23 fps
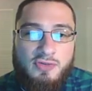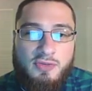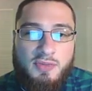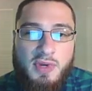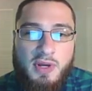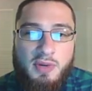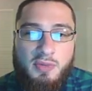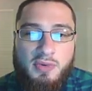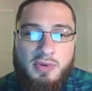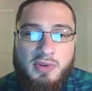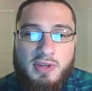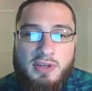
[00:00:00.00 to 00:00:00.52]

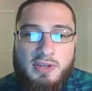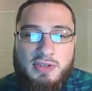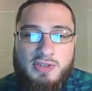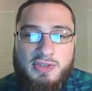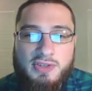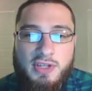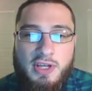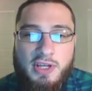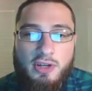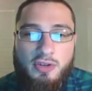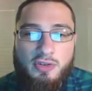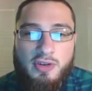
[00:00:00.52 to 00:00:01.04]
Remember the
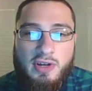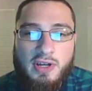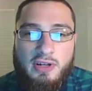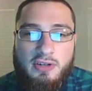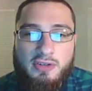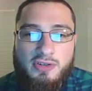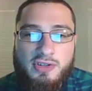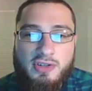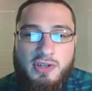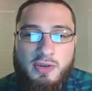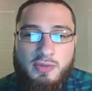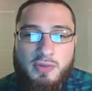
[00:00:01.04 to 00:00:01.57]
cellular
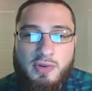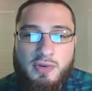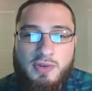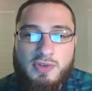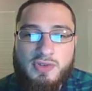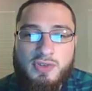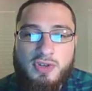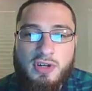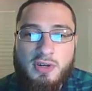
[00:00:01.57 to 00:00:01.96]
energy that we always